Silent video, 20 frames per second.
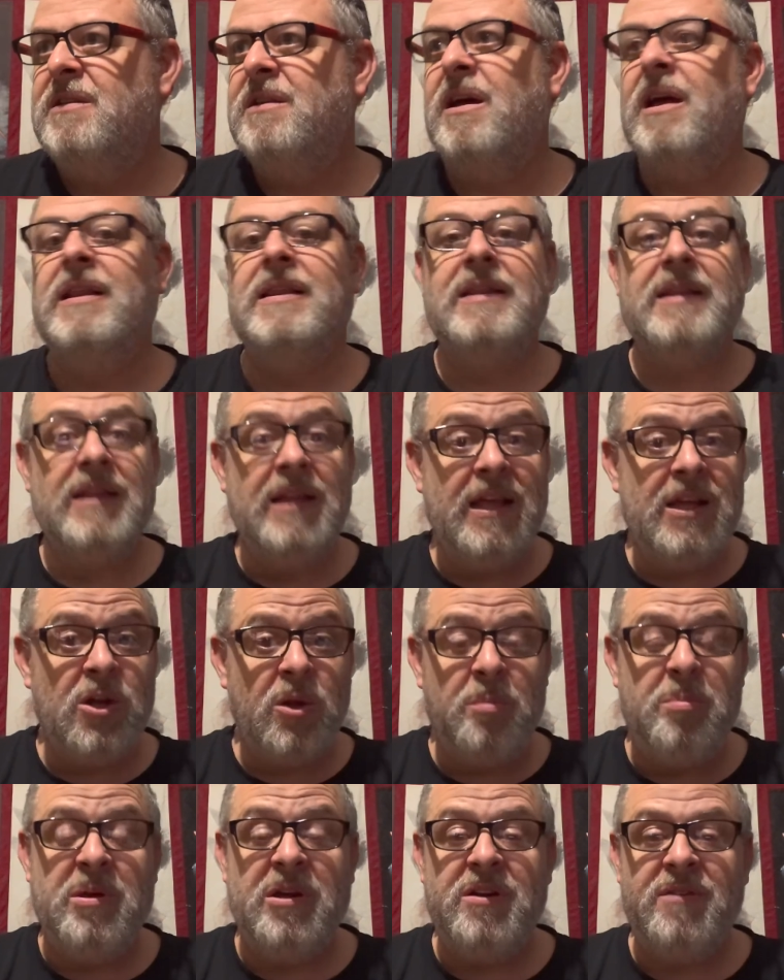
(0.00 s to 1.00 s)
a
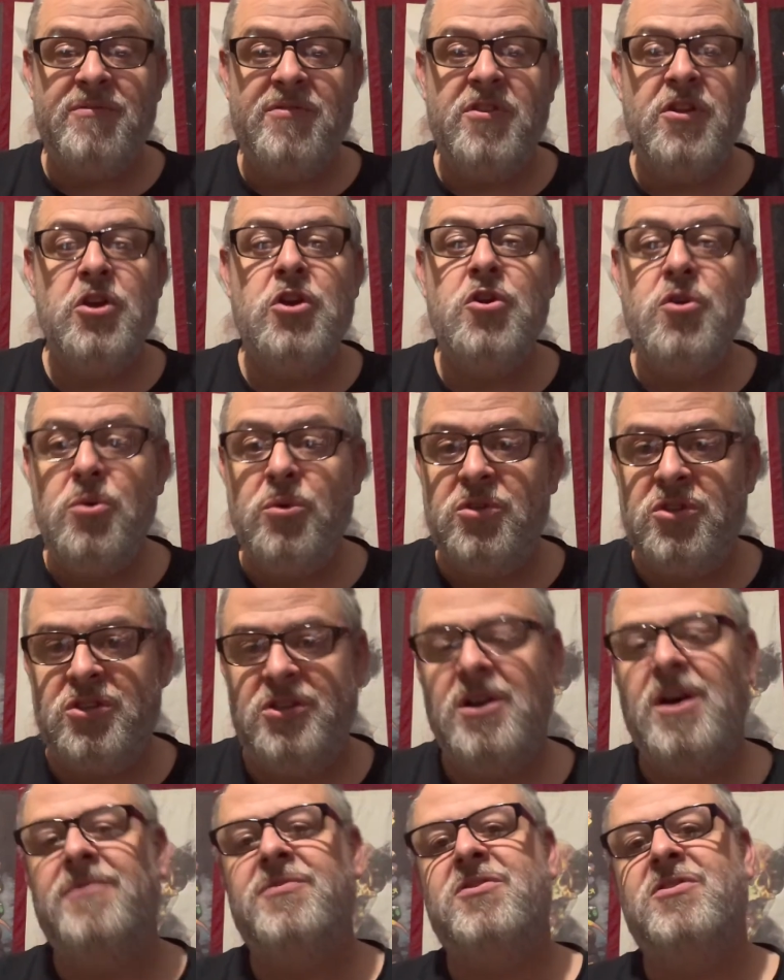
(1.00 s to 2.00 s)
little bit of the new
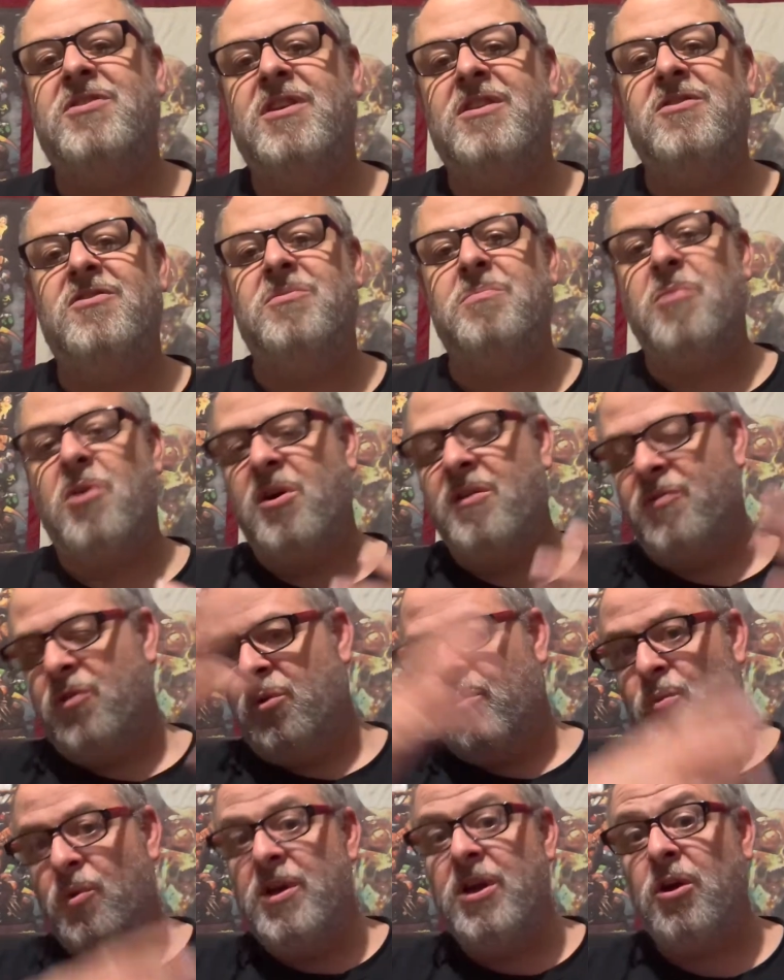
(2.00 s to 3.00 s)
stuff since
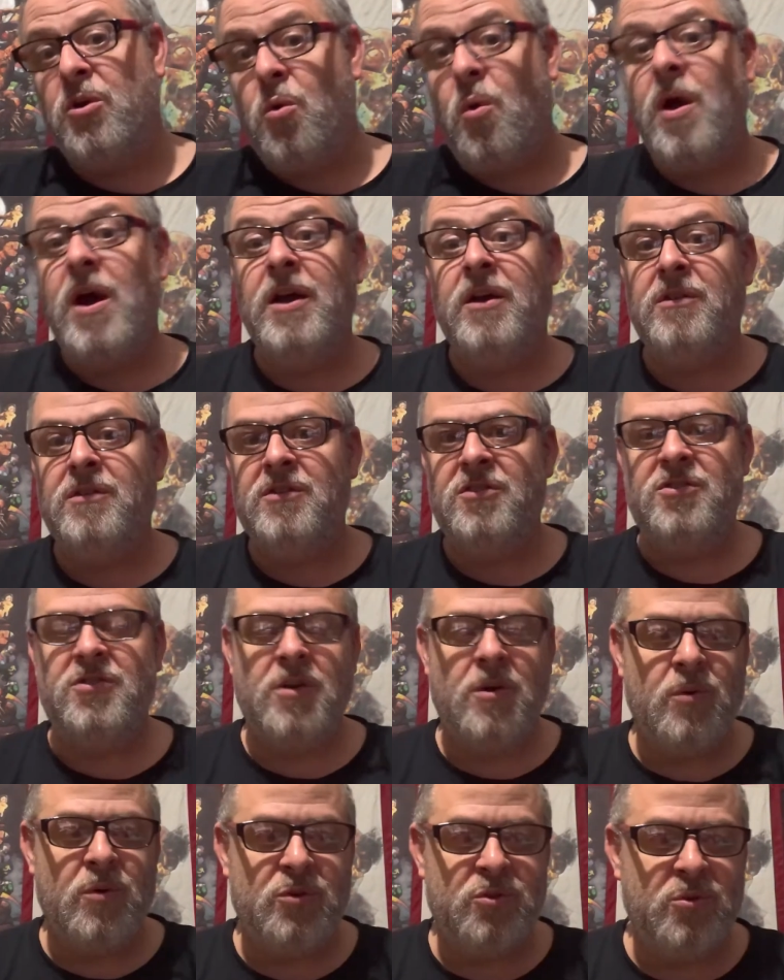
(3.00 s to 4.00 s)
Marvel reacquired the
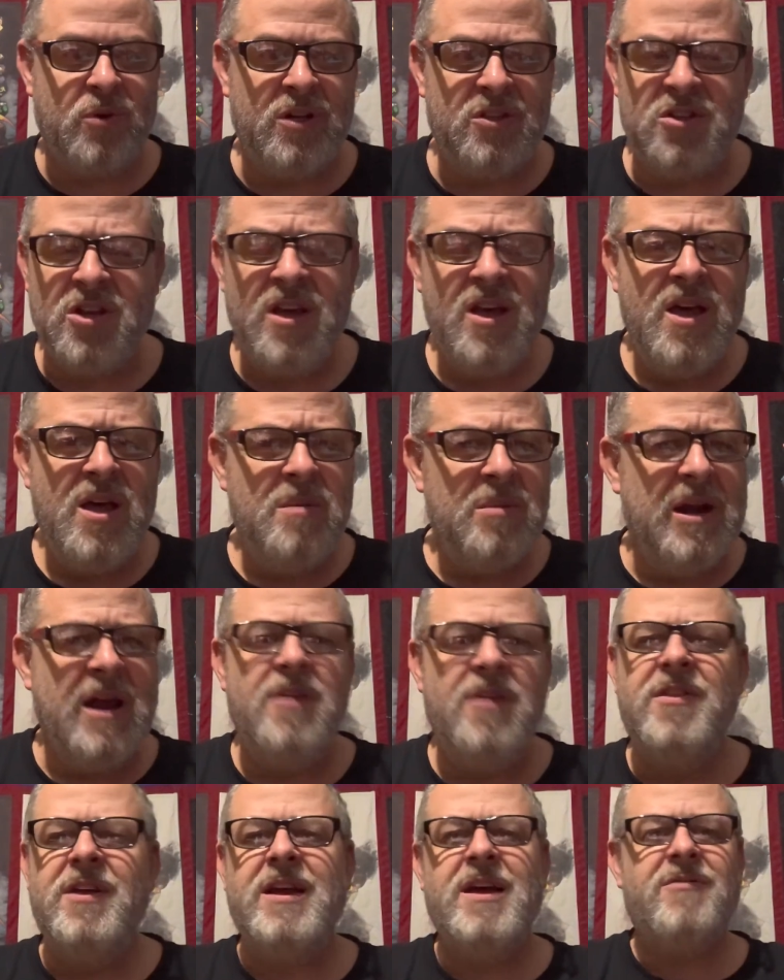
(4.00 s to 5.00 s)
Star Wars rights. But I
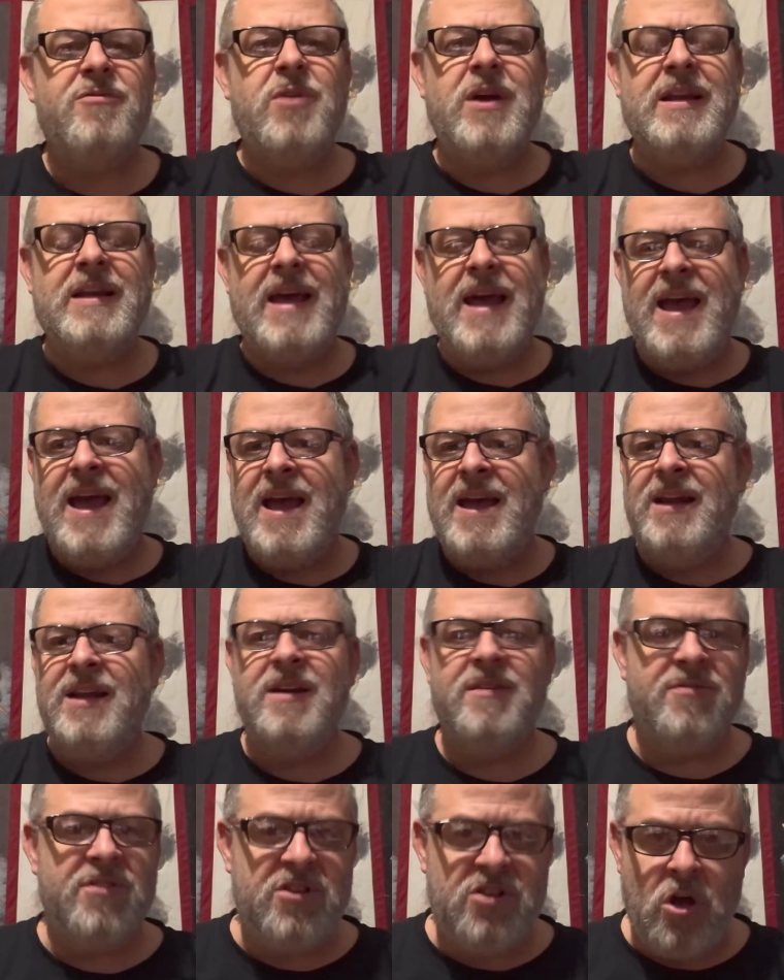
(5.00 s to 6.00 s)
don't think I've read any
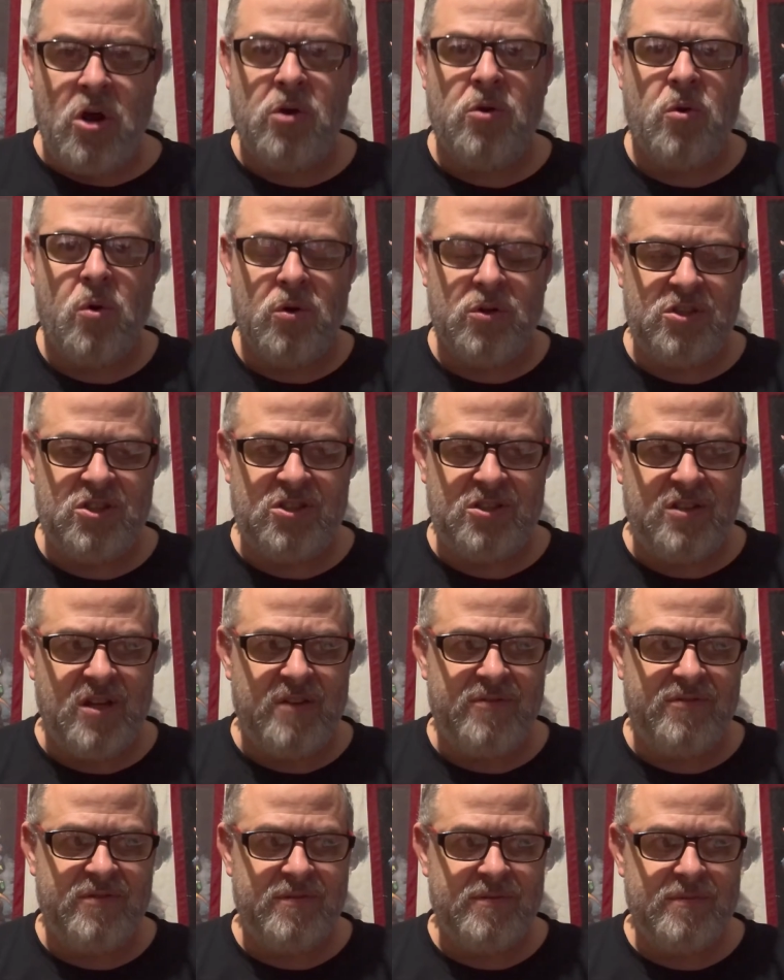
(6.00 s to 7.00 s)
of the Dark Horse
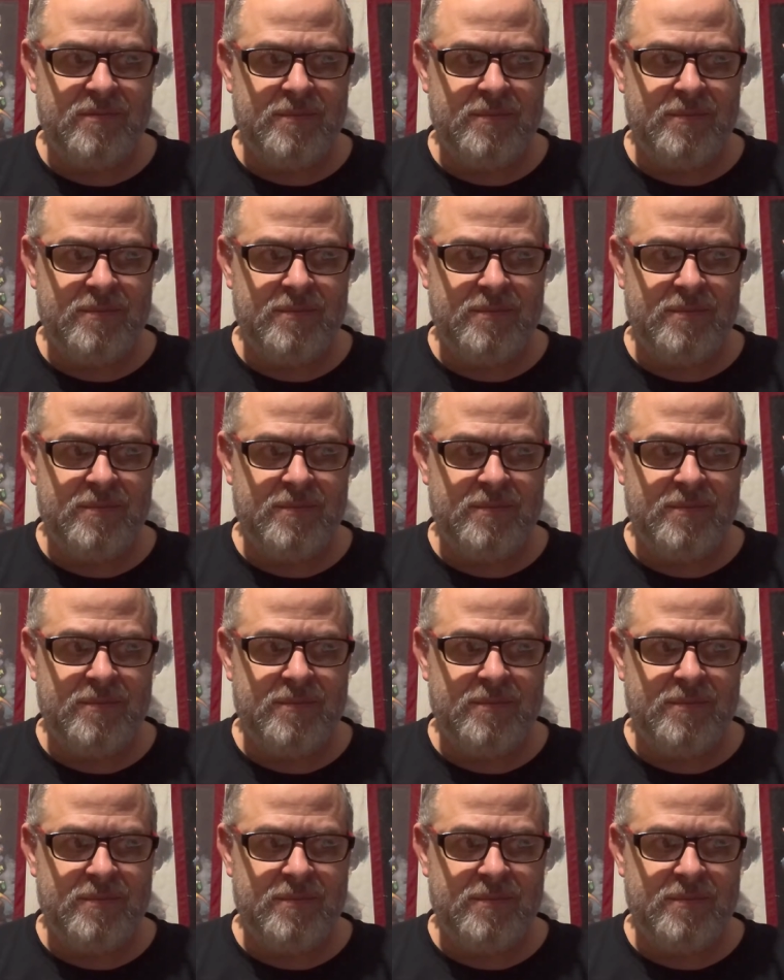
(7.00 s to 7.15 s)
stuff.